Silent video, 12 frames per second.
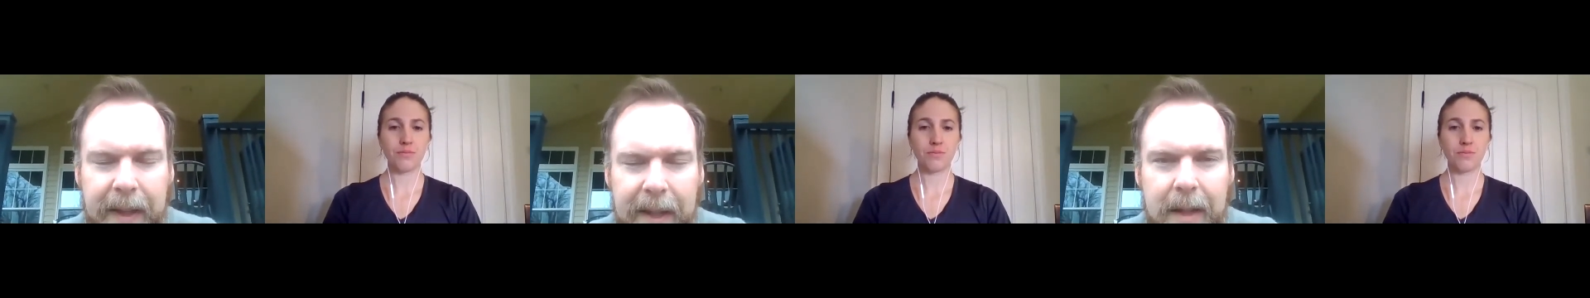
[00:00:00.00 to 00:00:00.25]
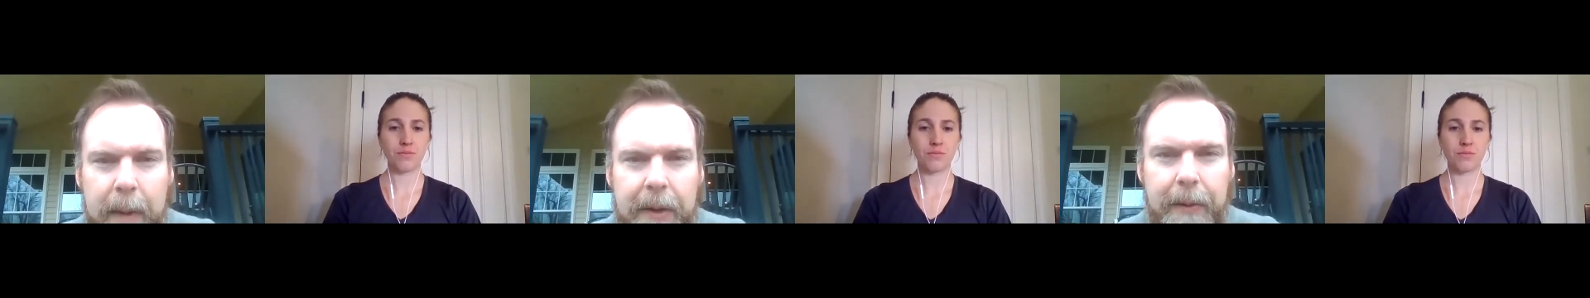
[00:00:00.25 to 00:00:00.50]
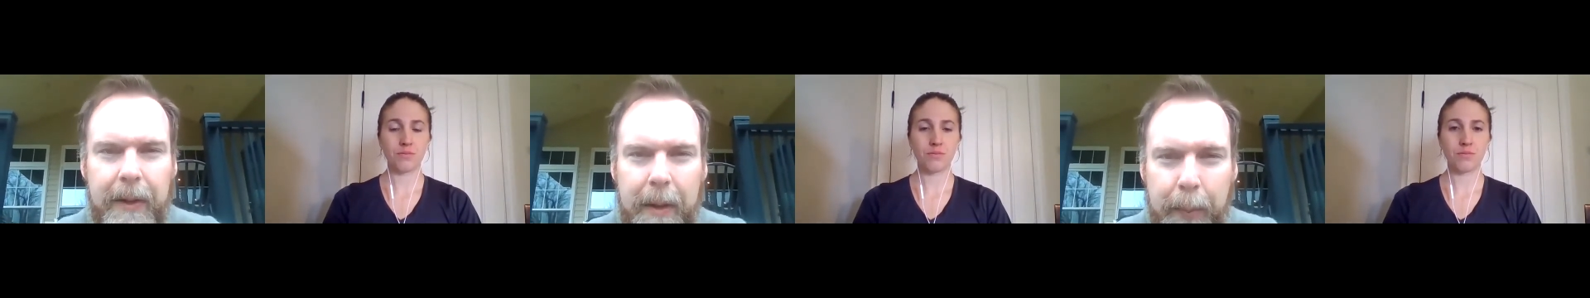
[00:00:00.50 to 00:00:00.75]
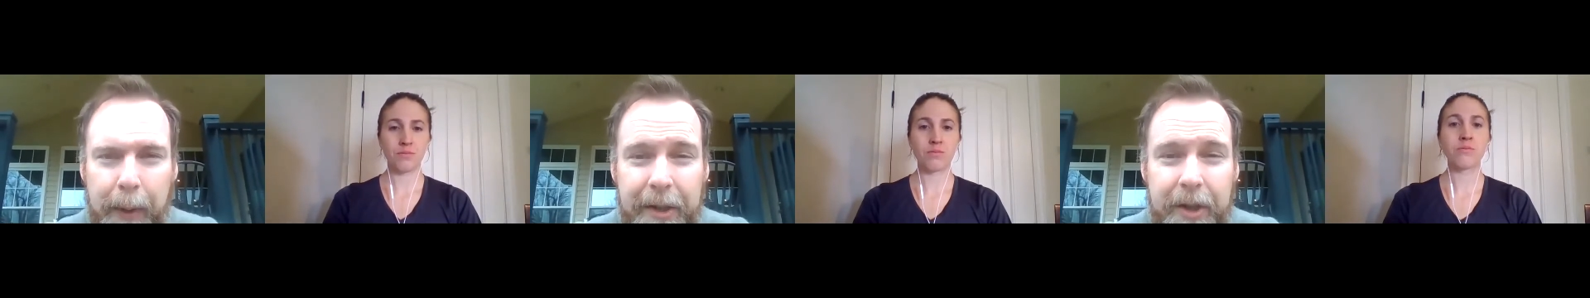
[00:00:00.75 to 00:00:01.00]

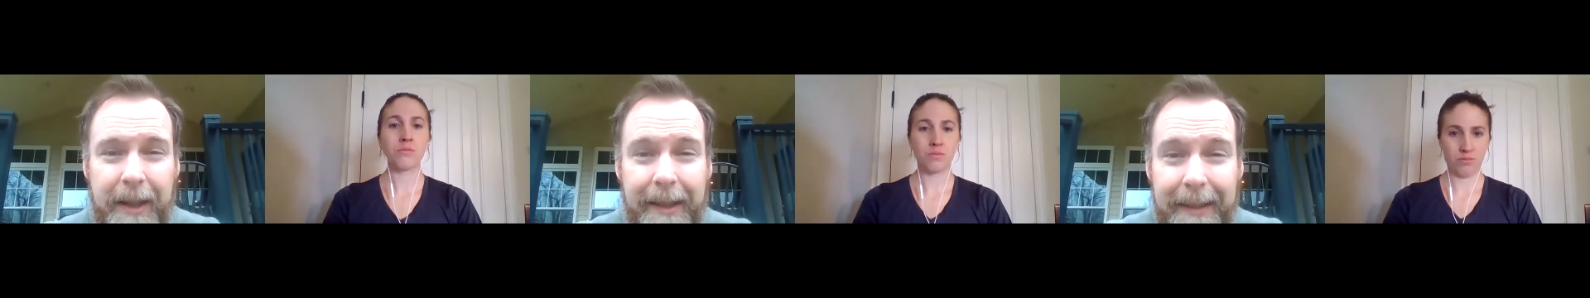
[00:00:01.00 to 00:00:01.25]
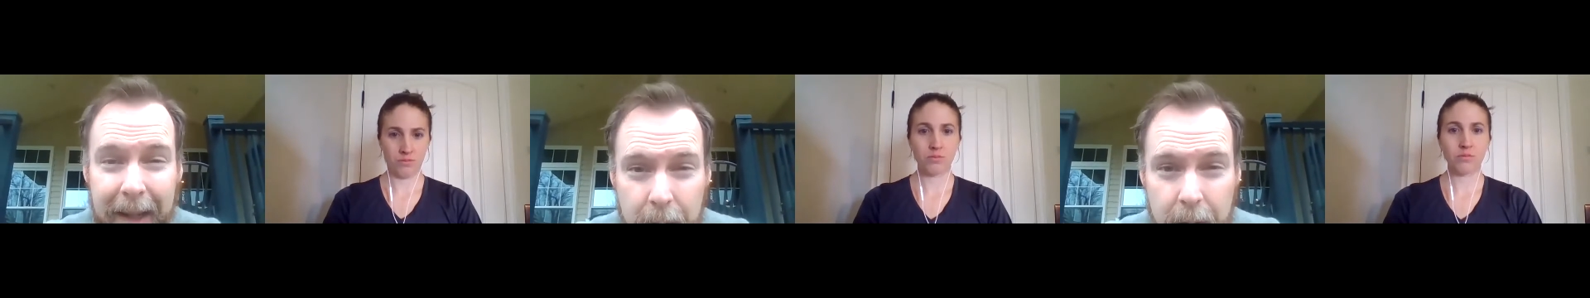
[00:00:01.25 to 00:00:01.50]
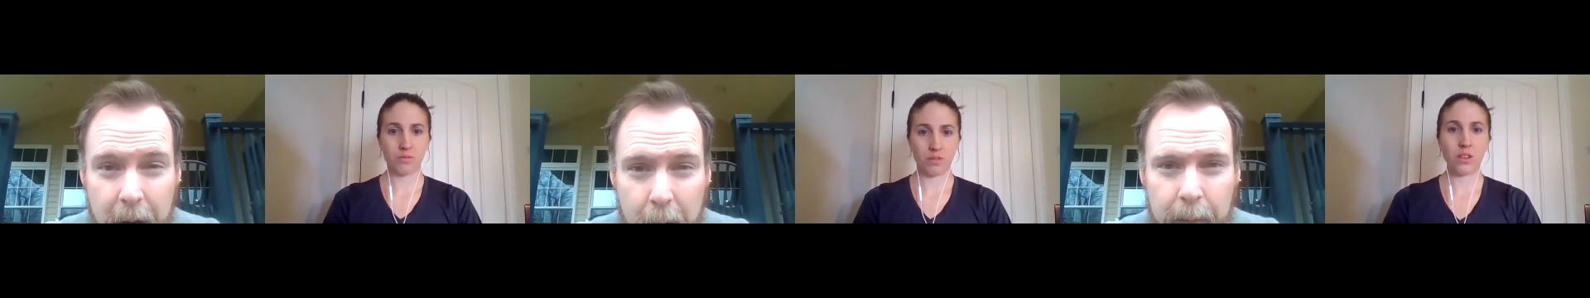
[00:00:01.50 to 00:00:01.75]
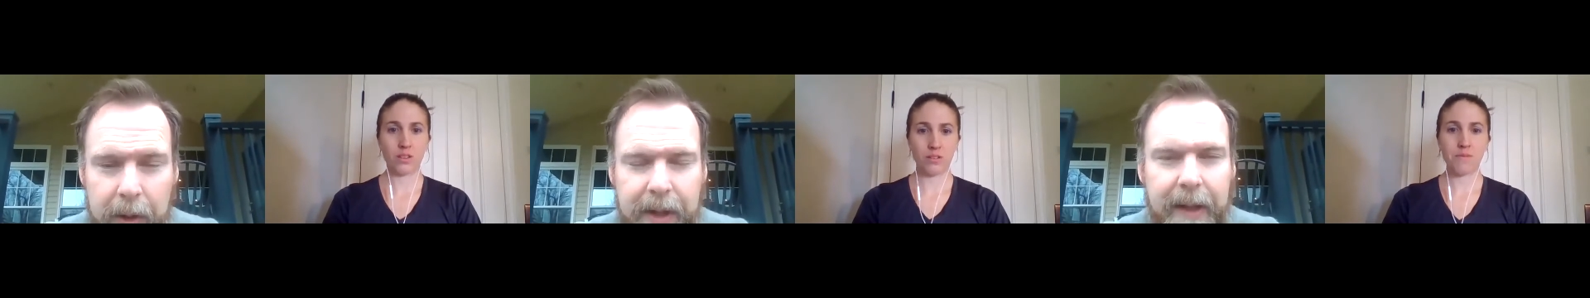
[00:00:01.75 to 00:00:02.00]
Speaker 1: endometrial ablation
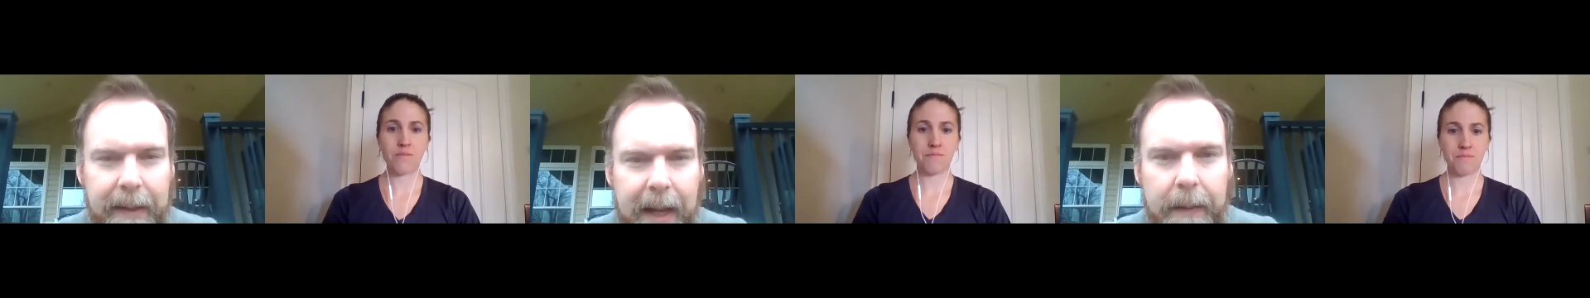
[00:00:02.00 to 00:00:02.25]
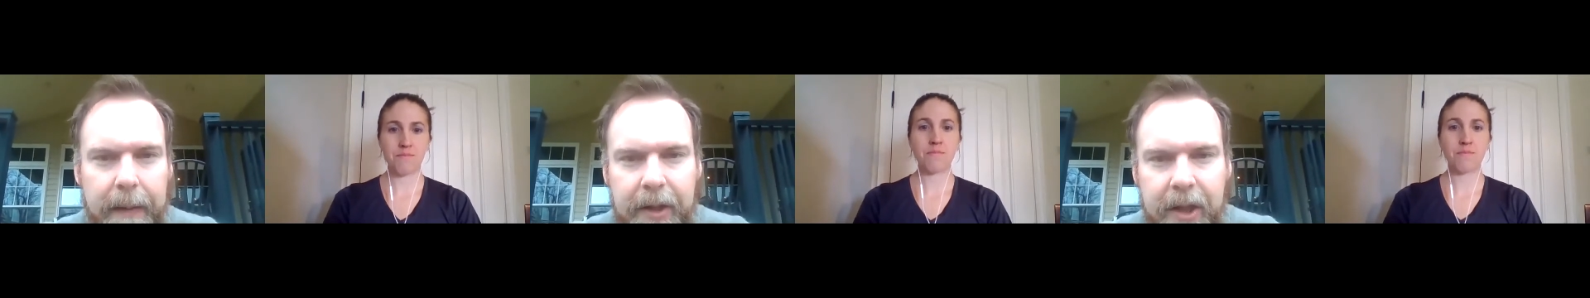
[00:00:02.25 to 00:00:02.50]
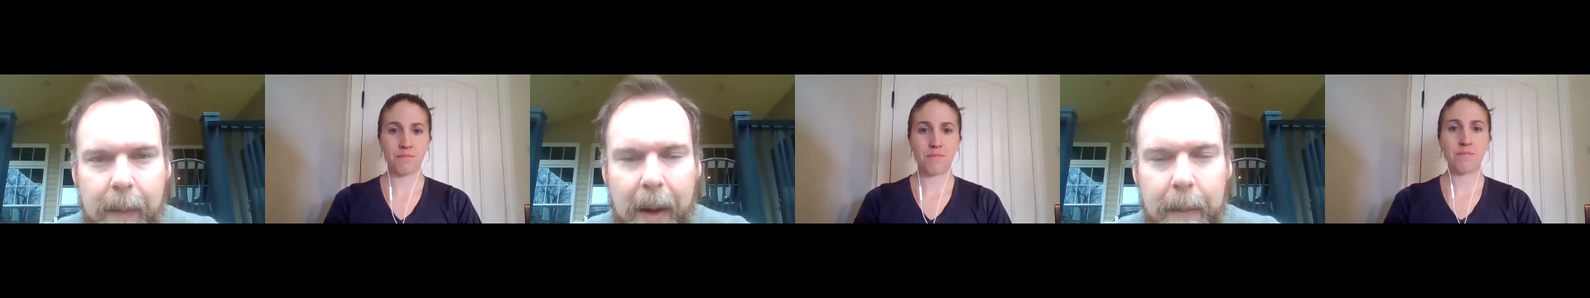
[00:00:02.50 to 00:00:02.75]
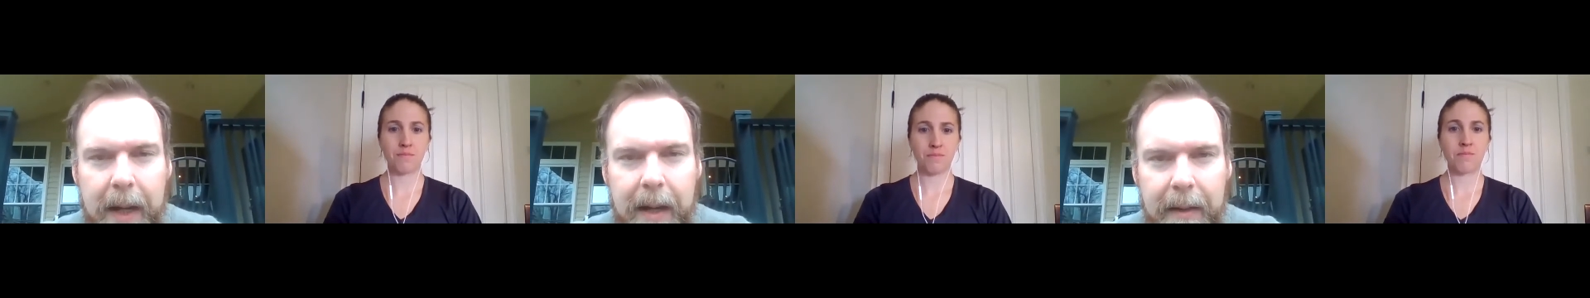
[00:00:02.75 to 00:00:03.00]
syndrome which it sounds like she may
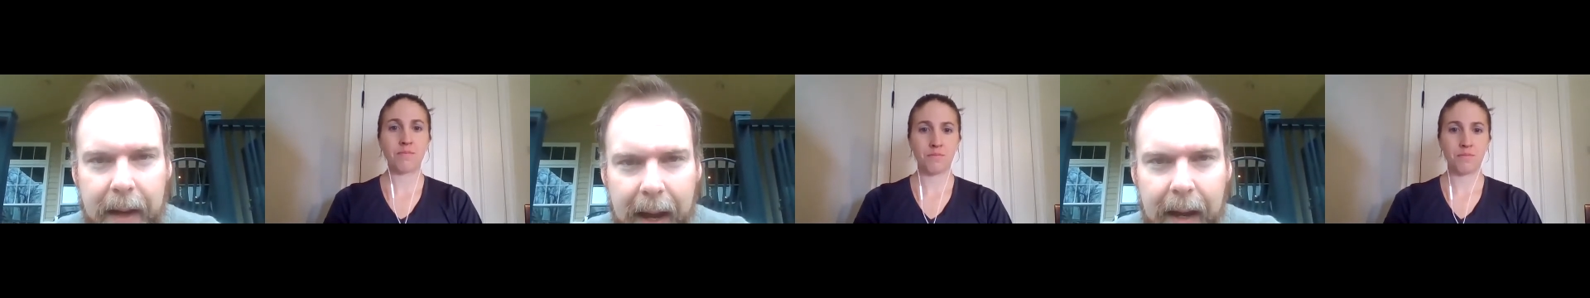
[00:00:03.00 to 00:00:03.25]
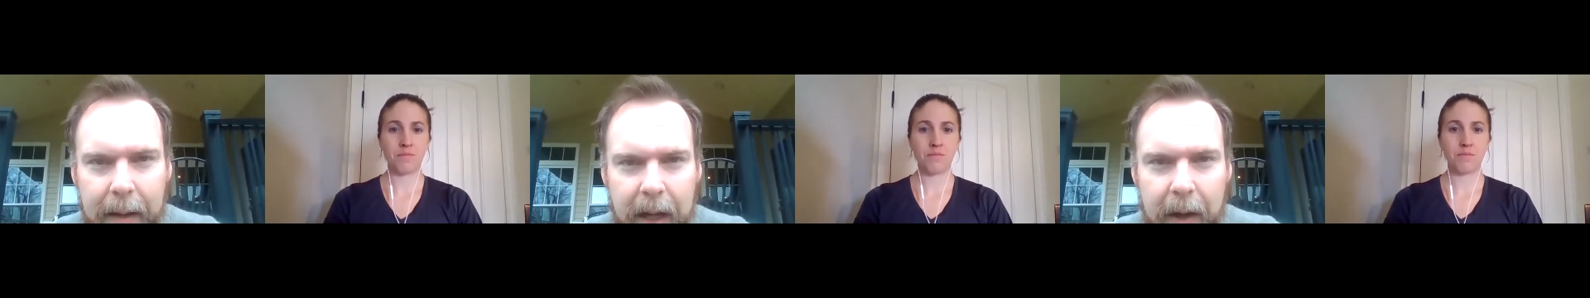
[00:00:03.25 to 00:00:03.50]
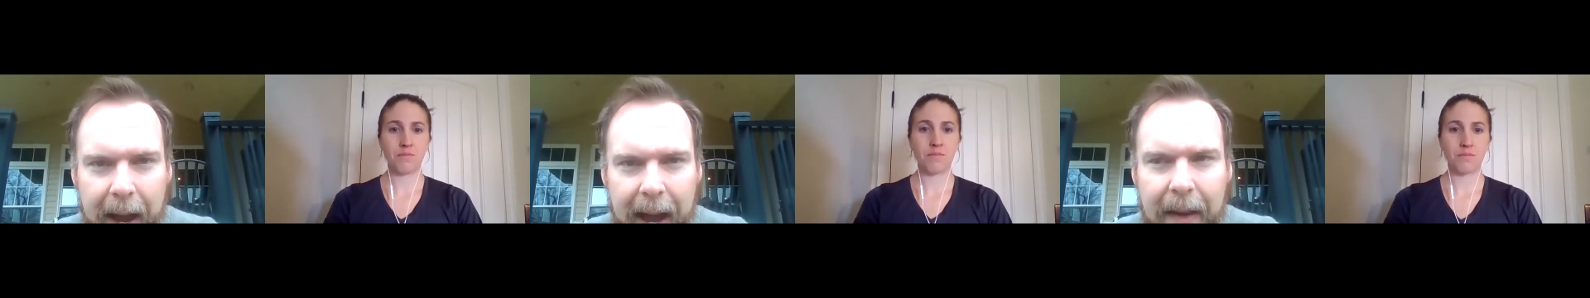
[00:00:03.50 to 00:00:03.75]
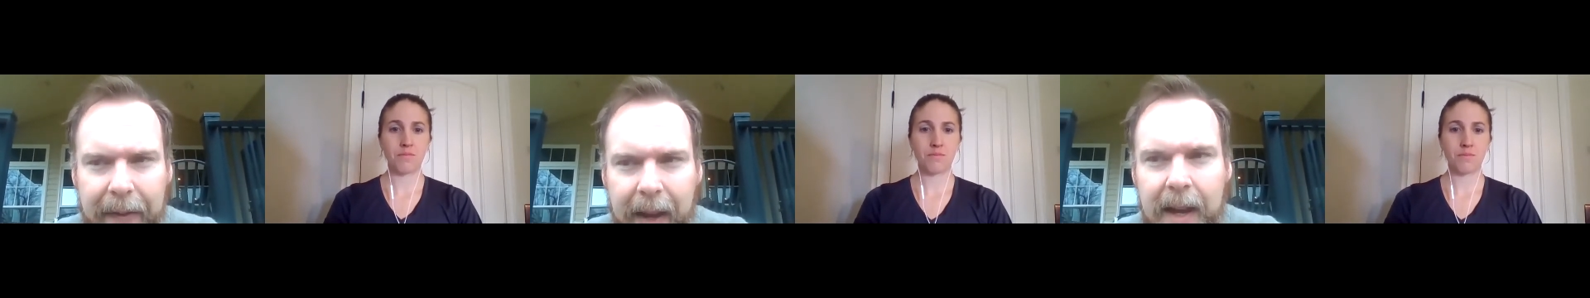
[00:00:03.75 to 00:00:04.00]
be you know
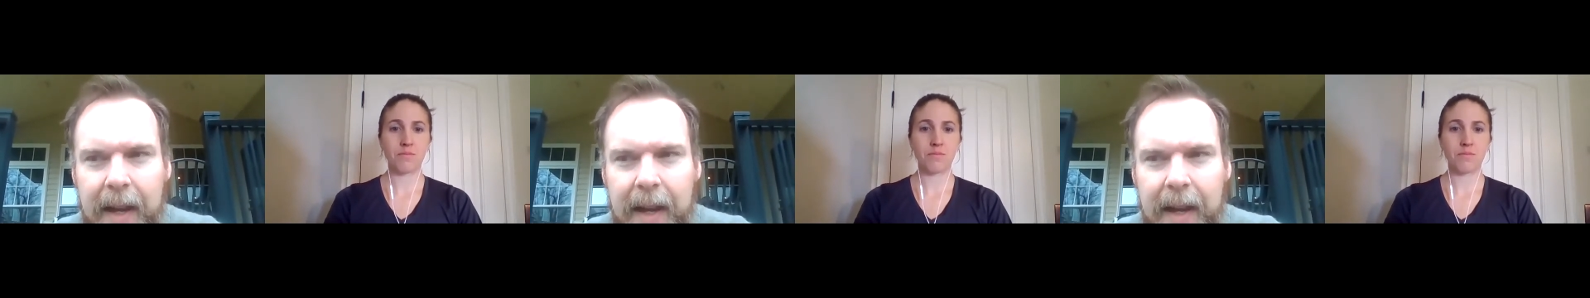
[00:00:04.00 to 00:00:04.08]
have